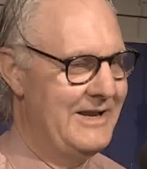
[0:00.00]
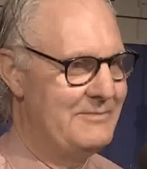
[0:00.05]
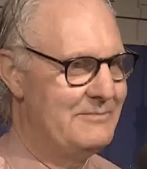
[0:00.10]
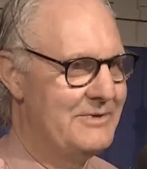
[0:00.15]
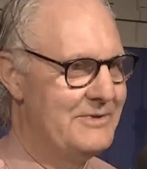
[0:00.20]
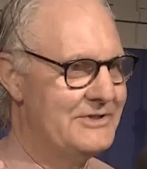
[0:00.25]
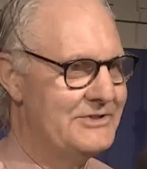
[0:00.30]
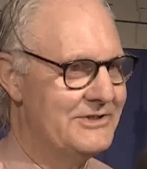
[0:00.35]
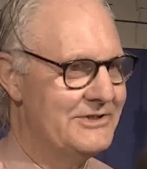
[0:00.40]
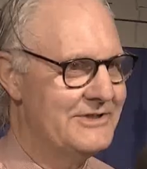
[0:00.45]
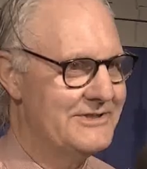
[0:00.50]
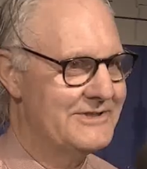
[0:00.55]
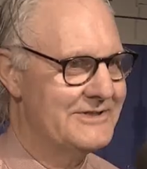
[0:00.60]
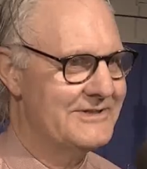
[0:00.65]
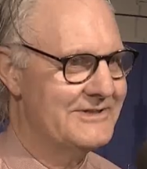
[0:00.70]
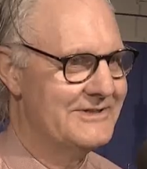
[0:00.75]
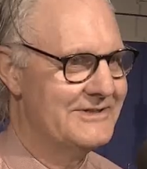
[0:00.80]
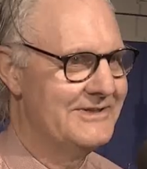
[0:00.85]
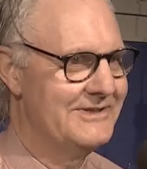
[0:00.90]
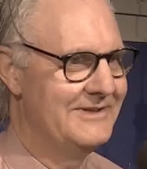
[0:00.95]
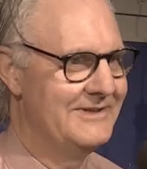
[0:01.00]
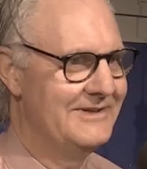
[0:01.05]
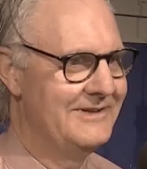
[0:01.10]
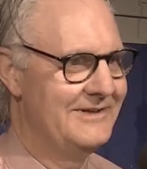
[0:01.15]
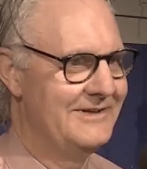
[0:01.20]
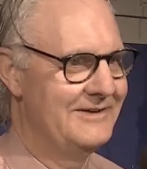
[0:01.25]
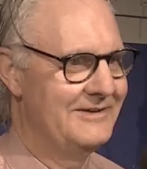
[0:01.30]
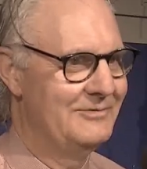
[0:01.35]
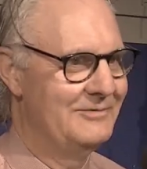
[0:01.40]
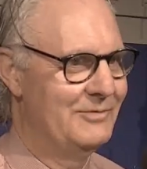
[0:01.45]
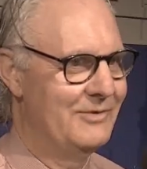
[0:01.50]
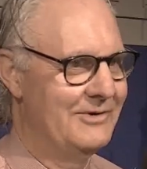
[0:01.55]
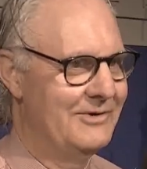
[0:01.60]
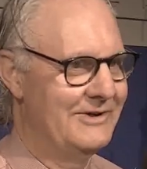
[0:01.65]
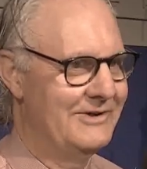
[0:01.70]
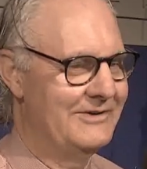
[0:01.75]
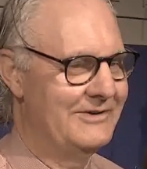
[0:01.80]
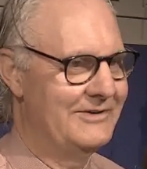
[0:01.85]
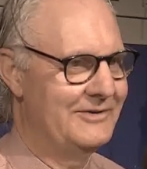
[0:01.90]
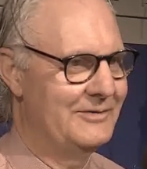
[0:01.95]
ambitious,
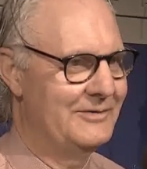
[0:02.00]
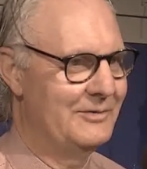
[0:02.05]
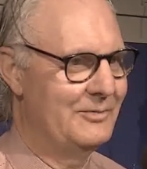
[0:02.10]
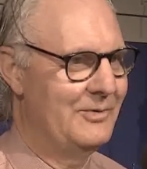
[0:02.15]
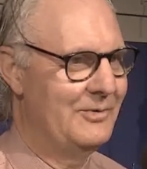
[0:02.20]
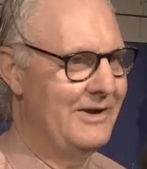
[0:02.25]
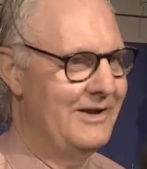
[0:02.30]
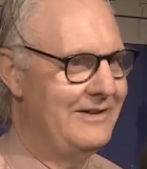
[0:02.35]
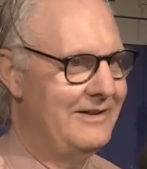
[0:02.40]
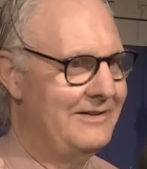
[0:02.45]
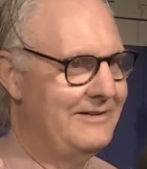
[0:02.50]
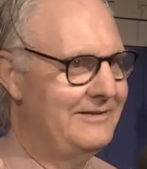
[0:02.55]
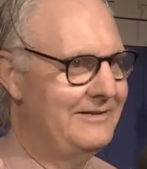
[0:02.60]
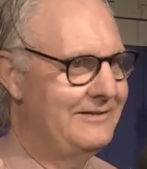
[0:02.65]
wanting to do it well?